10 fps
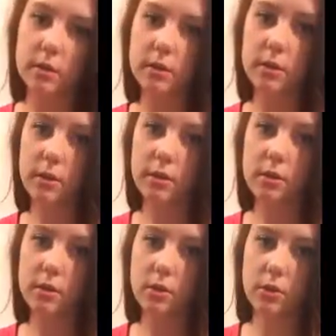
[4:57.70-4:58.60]

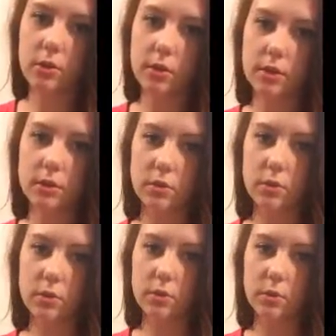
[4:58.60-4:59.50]
Then you're going
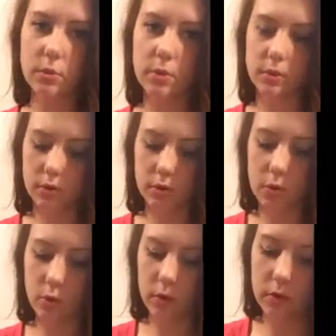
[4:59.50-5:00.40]
to, with your little
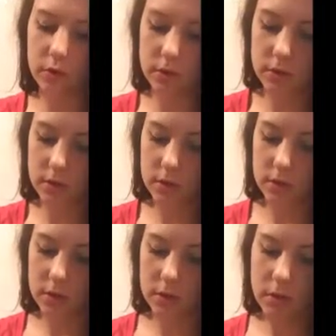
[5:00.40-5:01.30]
corners,
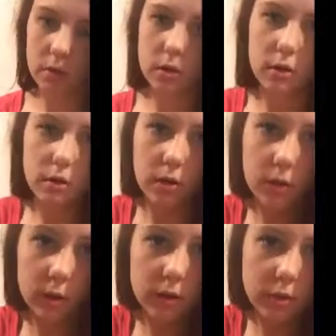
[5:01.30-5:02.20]
you're
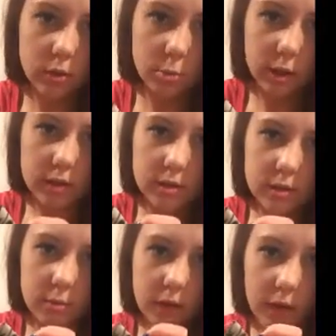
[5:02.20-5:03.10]
going to press
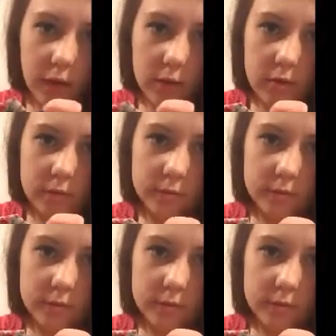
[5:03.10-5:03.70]
them down